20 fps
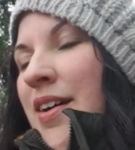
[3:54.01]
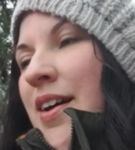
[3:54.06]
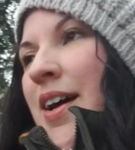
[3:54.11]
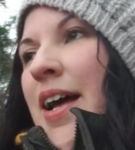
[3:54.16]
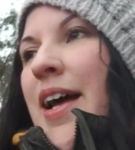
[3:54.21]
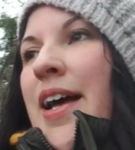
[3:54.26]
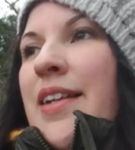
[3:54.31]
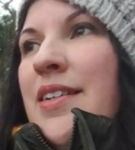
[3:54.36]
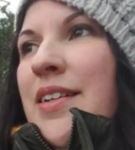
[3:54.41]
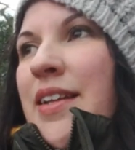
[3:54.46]

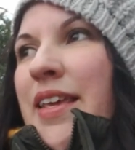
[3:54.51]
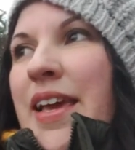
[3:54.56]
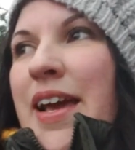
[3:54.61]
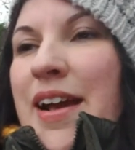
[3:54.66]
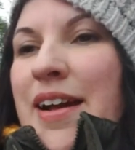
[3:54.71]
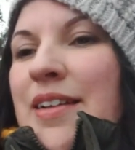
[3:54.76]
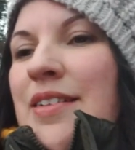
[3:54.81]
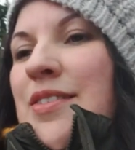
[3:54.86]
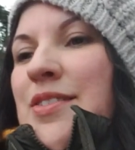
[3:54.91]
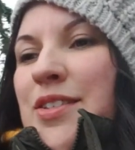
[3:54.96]
And
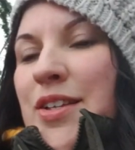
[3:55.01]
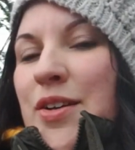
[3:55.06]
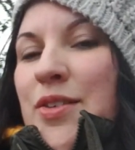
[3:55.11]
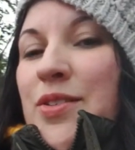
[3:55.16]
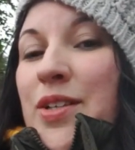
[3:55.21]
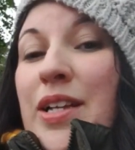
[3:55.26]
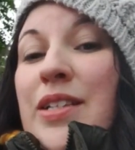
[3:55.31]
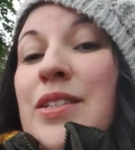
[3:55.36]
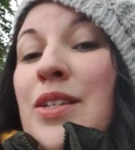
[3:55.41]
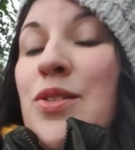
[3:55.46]
yeah, so
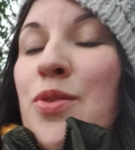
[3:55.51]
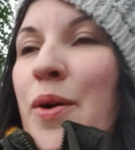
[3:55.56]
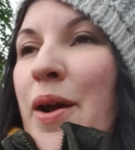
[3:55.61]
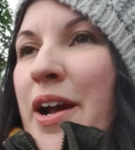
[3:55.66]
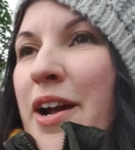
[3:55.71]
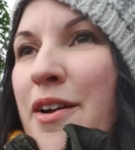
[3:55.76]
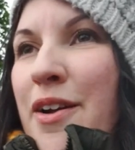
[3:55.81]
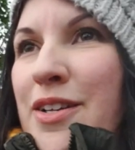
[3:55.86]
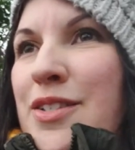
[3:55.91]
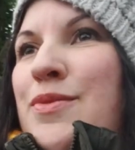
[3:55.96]
this is why
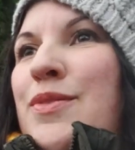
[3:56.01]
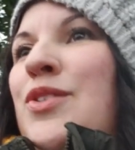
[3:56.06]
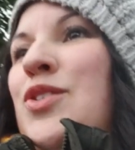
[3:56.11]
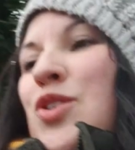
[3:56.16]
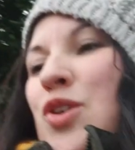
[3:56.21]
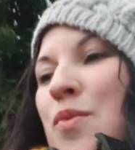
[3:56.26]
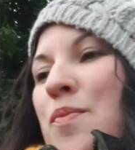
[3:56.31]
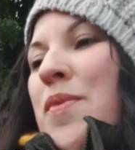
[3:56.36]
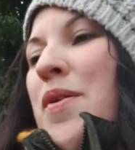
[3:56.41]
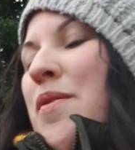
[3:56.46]
Christmas
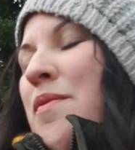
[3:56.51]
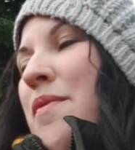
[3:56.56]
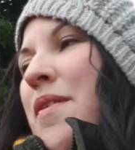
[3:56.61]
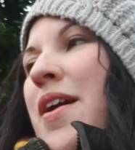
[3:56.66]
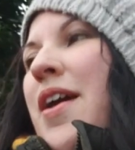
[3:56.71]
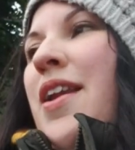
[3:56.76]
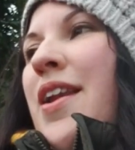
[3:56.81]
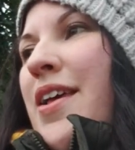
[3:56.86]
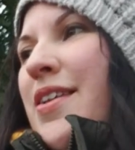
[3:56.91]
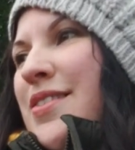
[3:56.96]
should be
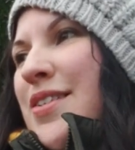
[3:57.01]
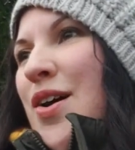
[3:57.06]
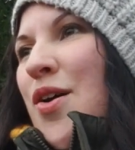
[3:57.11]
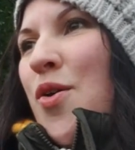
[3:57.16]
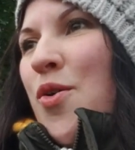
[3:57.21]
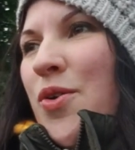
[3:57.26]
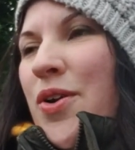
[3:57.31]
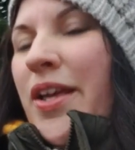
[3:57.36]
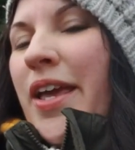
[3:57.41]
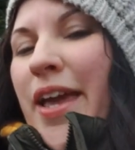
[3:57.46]
really the
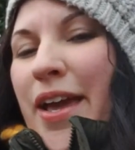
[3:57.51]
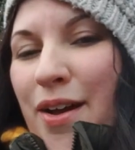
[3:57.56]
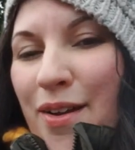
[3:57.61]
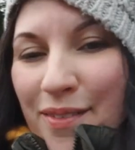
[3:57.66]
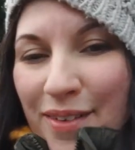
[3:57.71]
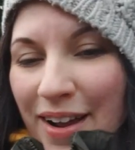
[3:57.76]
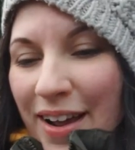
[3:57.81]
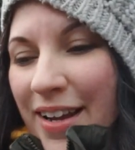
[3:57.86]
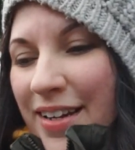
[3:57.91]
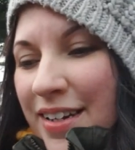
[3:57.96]
whole year,
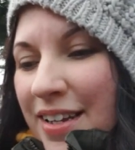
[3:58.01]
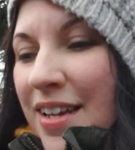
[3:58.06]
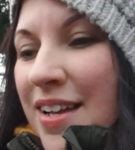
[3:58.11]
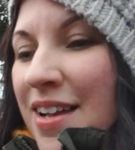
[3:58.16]
right?